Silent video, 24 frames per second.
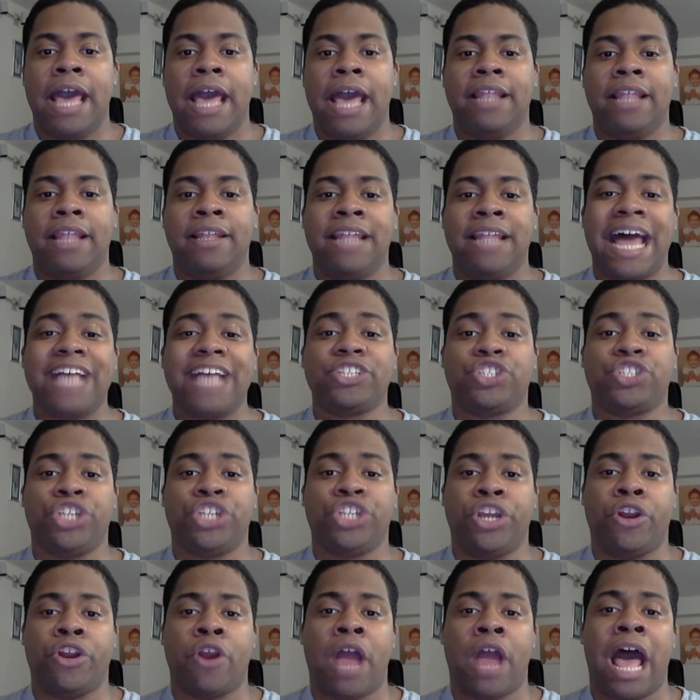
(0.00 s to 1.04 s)
Last
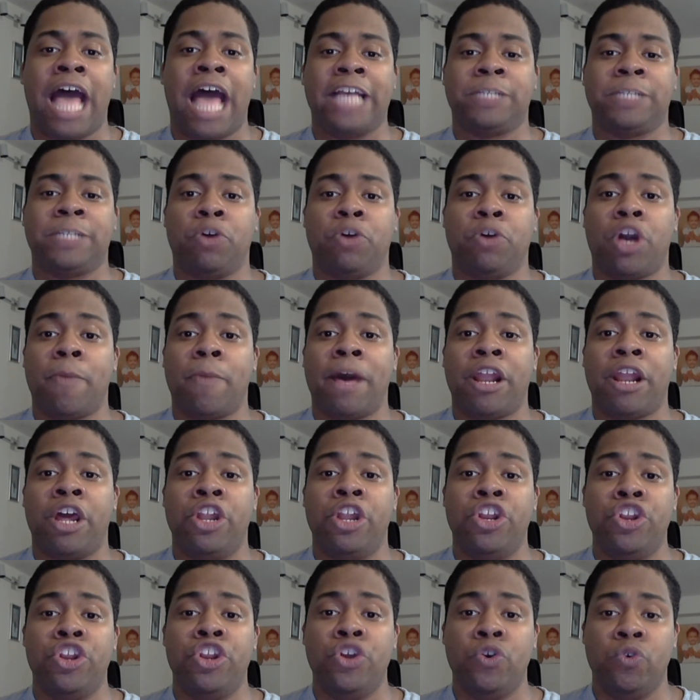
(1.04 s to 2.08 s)
year, I spoke about a
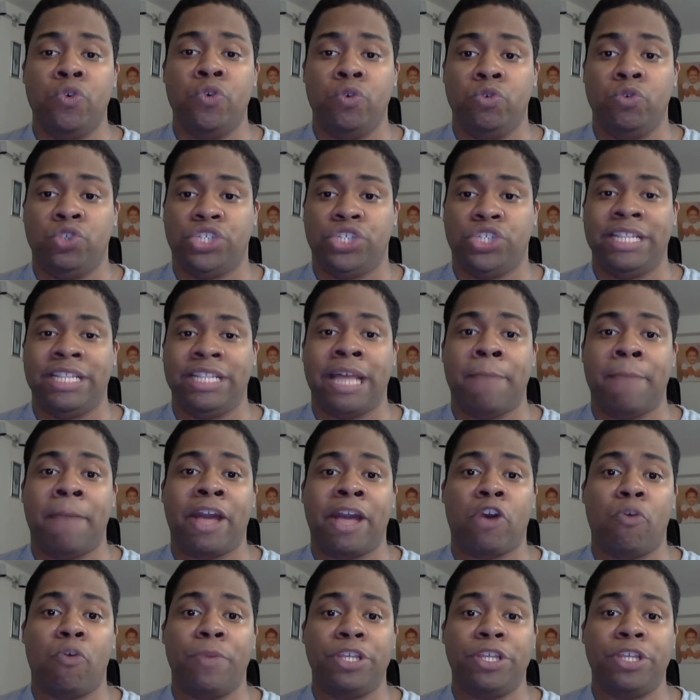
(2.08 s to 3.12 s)
news that
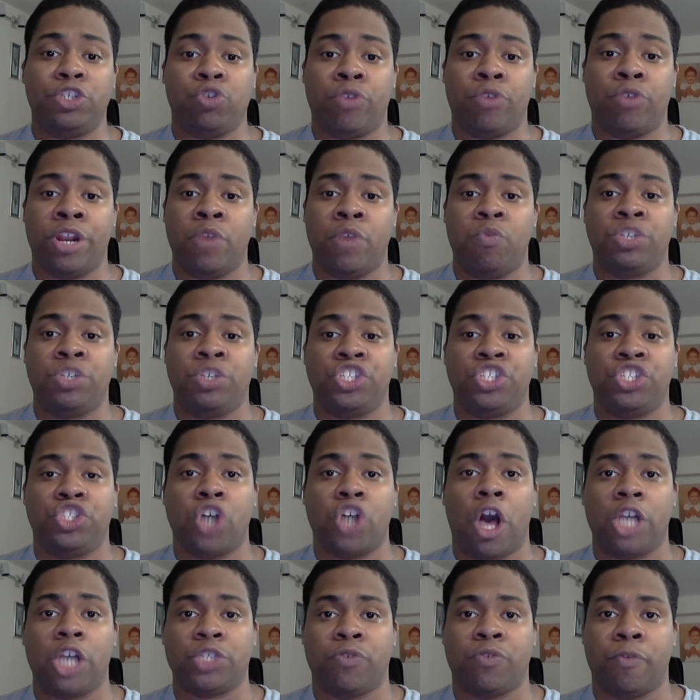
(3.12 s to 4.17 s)
Michael B. Jordan was in
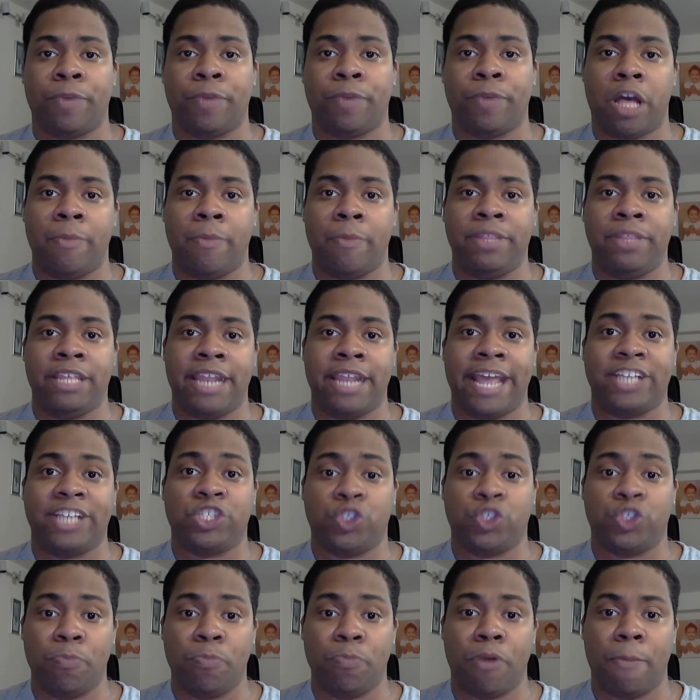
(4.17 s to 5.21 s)
talks for becoming the next
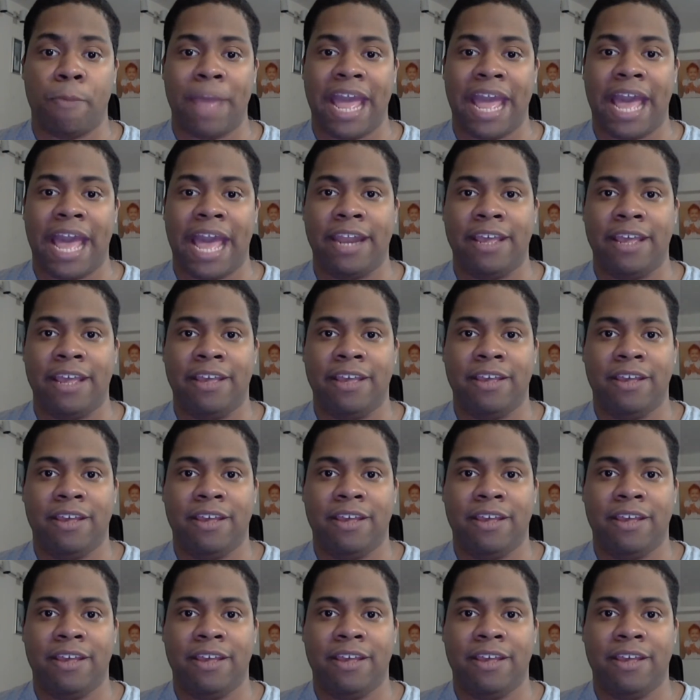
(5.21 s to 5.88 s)
Superman.